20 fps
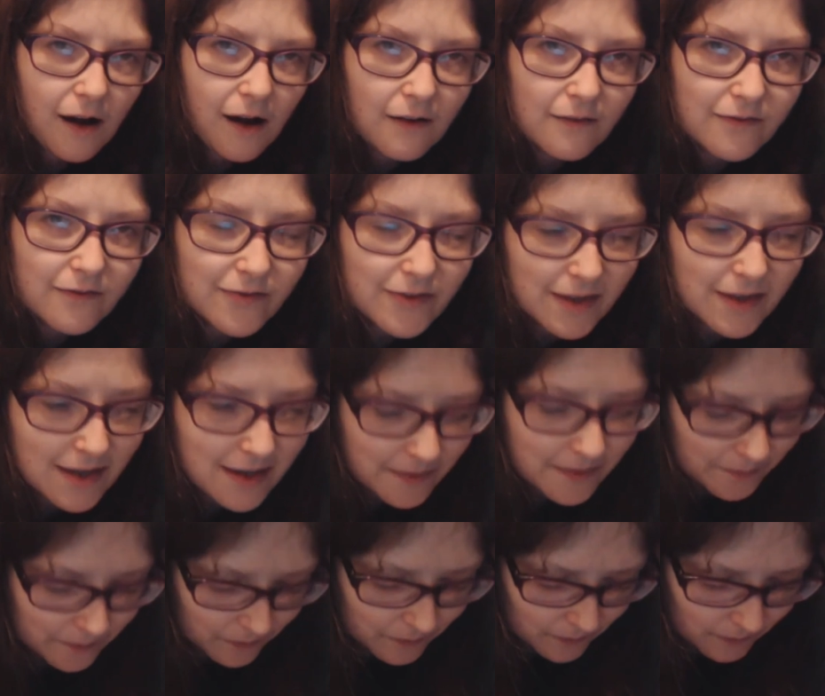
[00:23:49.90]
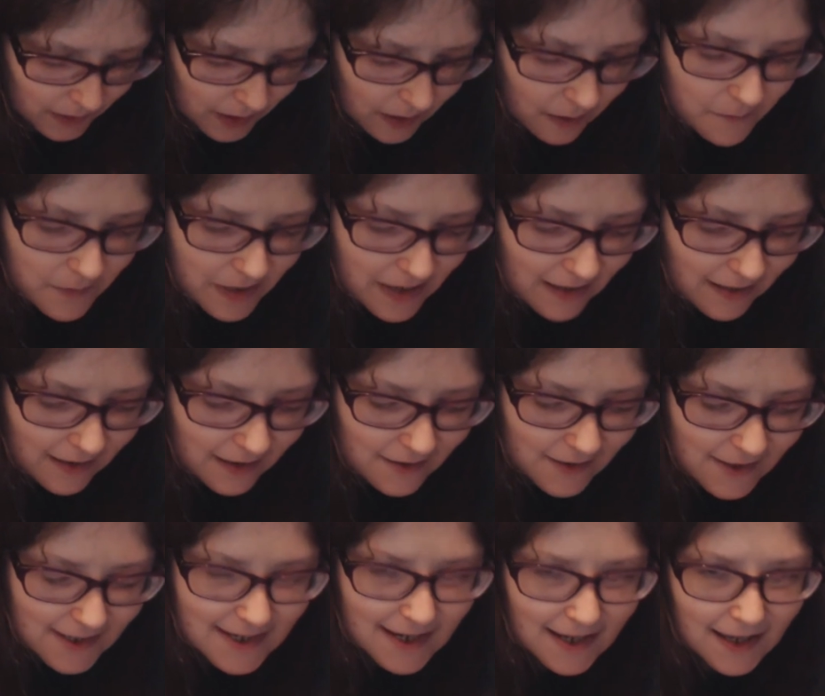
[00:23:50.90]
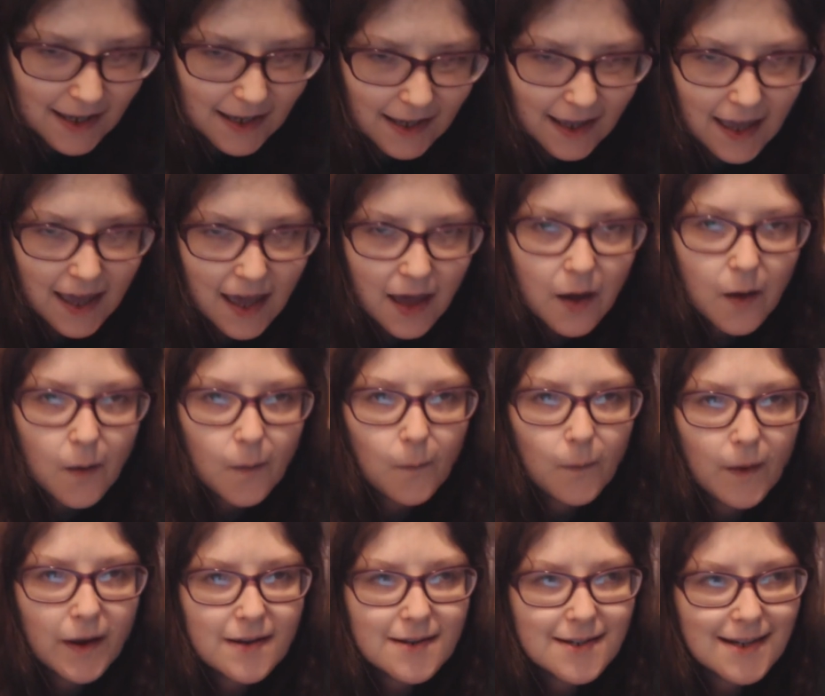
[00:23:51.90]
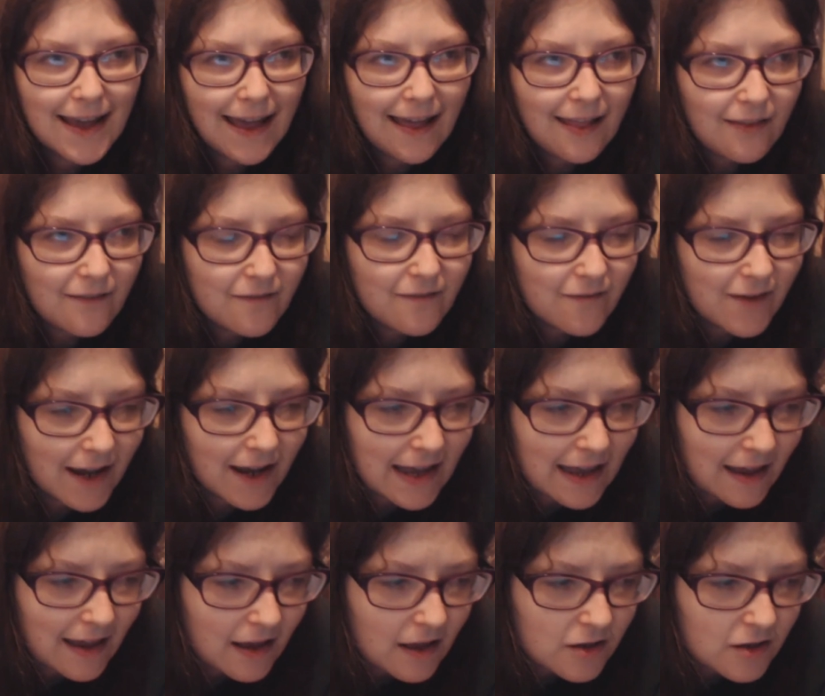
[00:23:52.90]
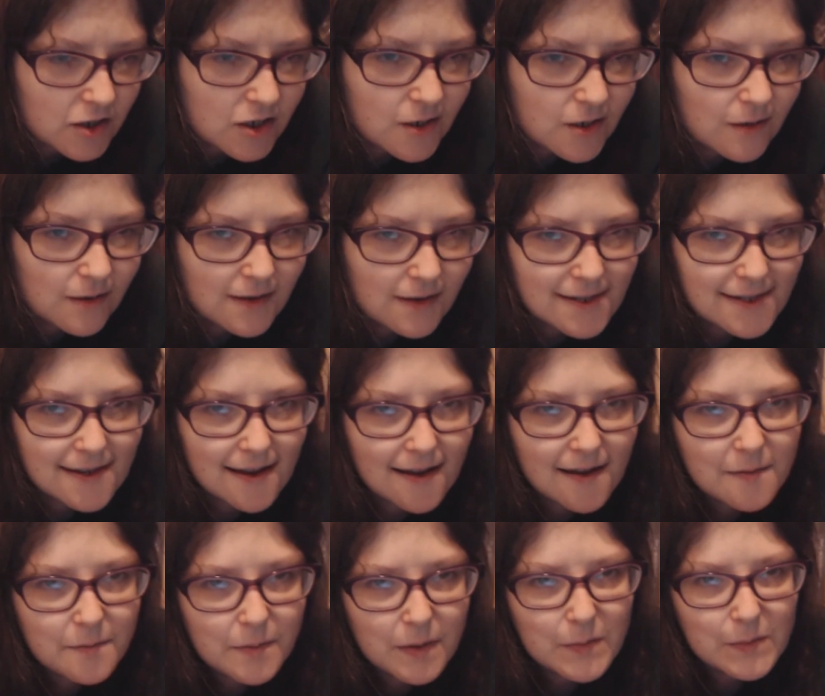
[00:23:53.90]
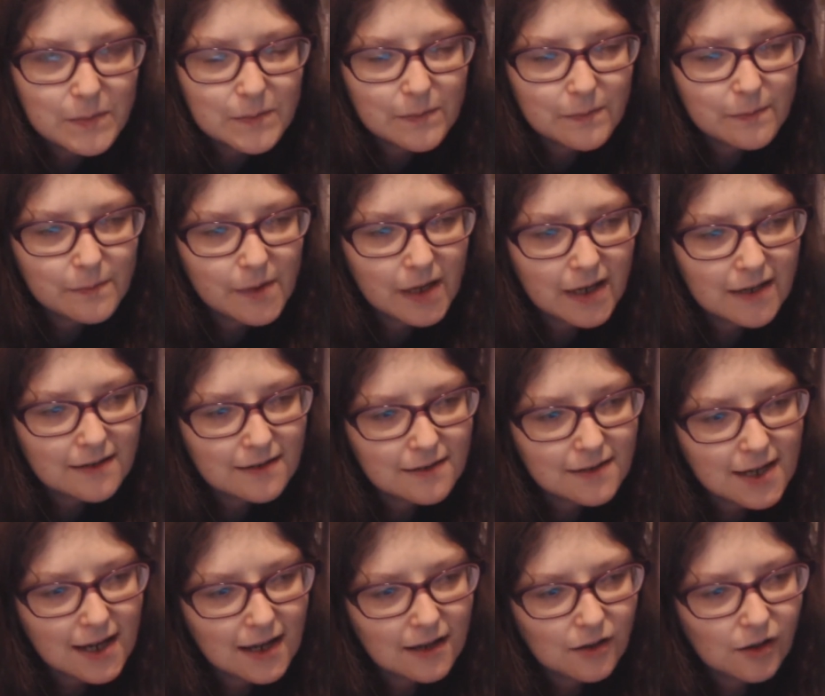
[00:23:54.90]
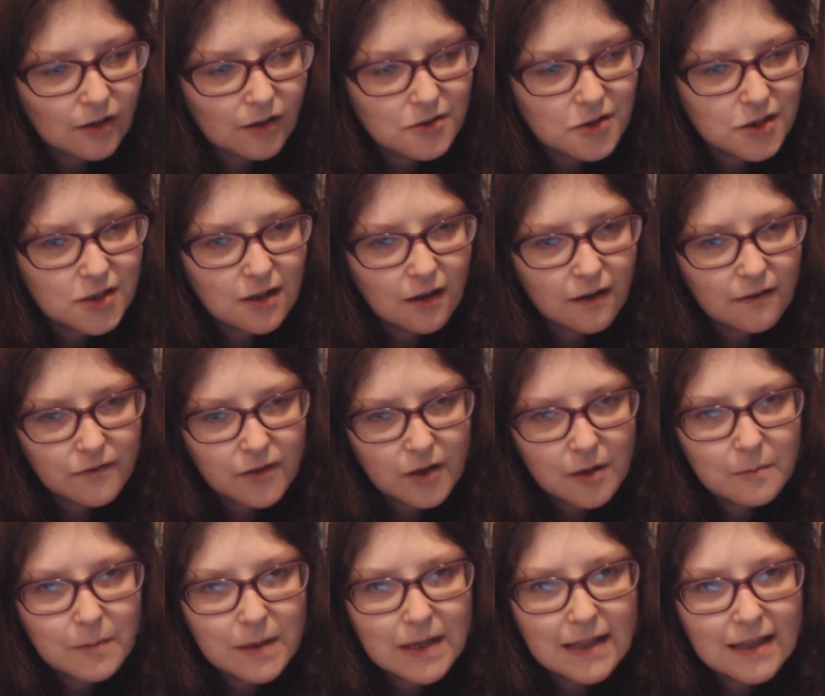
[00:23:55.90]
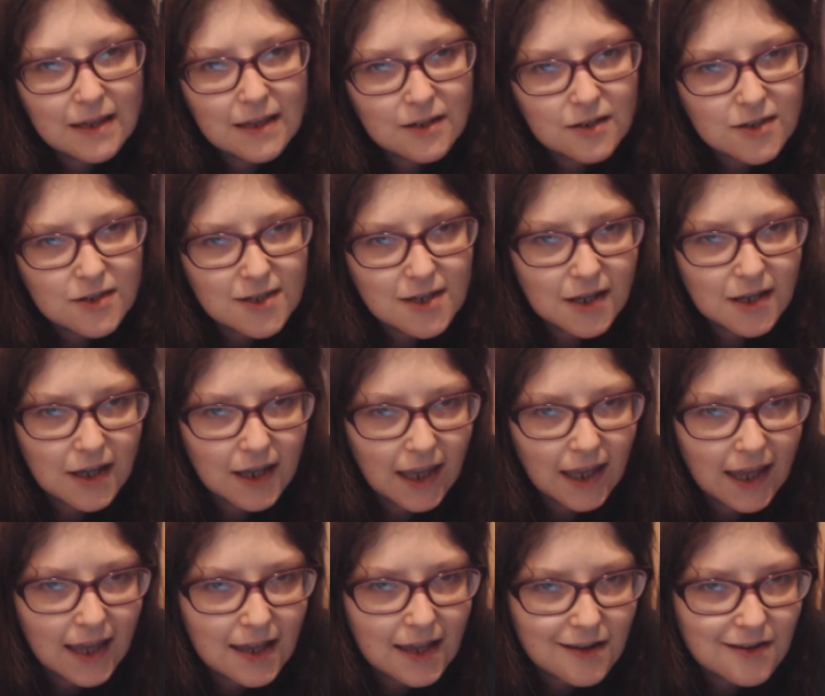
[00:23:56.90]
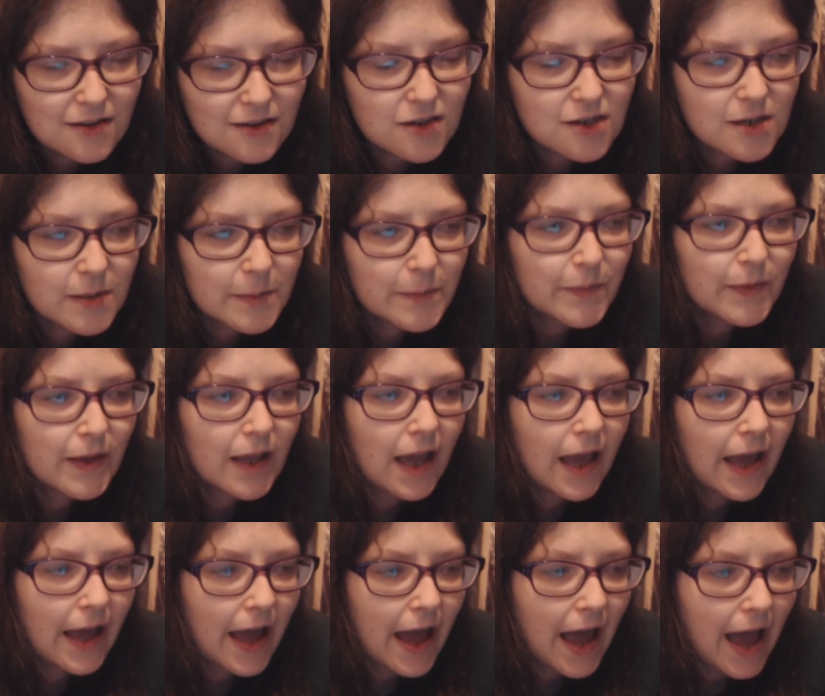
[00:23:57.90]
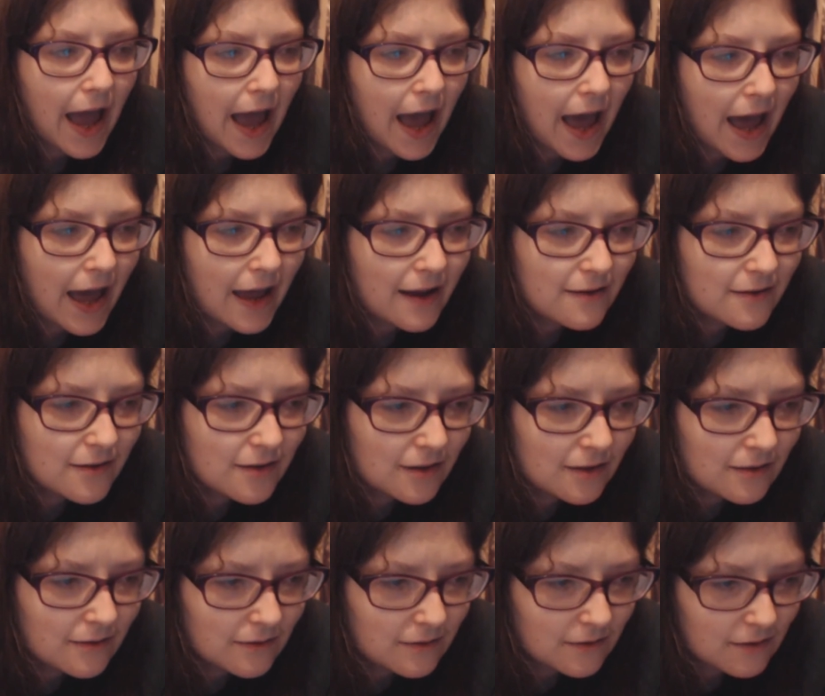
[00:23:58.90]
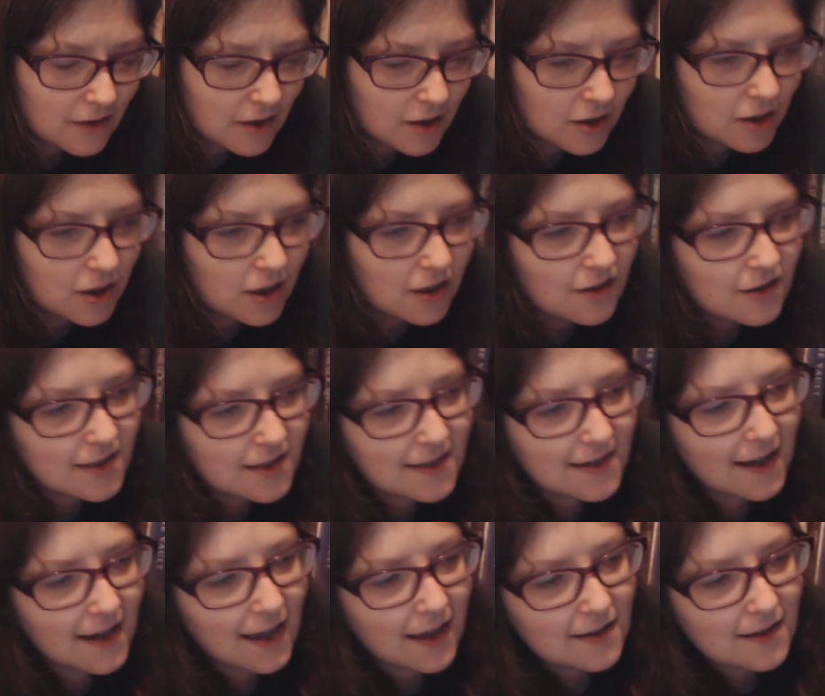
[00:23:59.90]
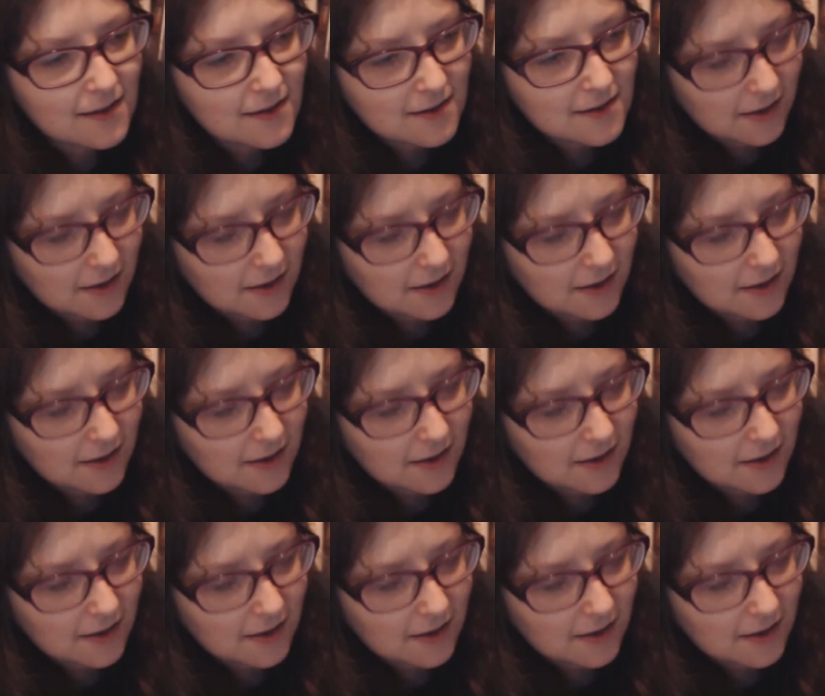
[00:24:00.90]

of the chameleon circuit, which Gallifrey took Cybermen technology of chameleon circuits and used it